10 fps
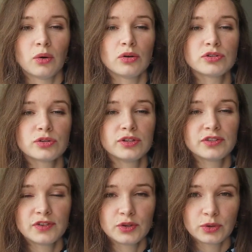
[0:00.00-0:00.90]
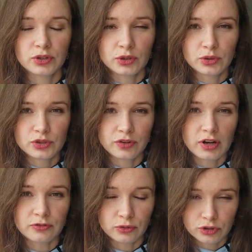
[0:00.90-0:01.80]
Also, this video includes
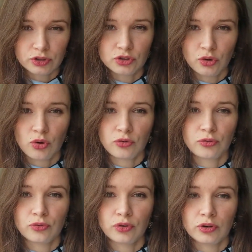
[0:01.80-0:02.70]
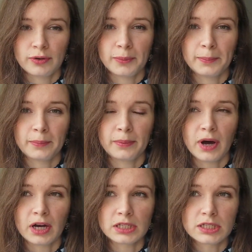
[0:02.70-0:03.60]
rare footage of
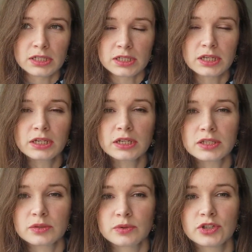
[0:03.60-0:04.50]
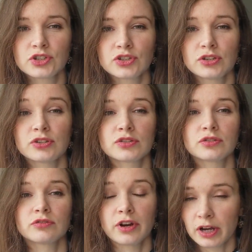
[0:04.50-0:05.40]
my sickness, which is
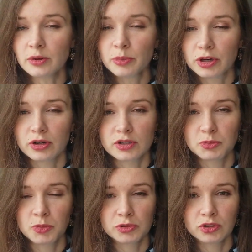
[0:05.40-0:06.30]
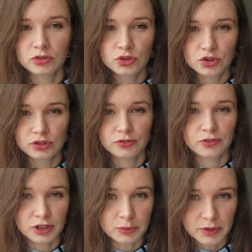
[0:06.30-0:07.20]
rare because people don't usually
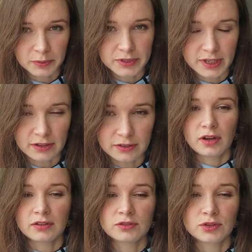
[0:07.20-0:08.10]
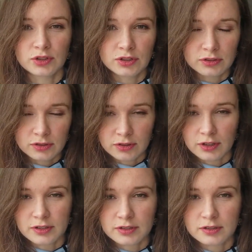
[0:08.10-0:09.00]
film themselves during
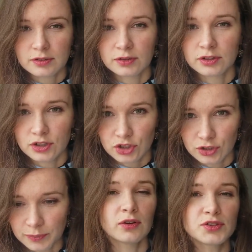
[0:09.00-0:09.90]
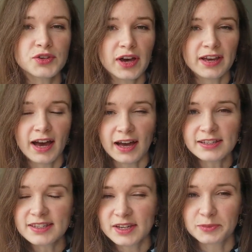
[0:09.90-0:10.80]
this condition. Also, I
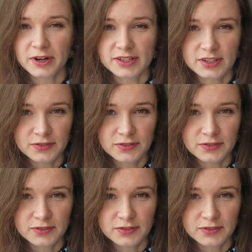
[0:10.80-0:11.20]
got a present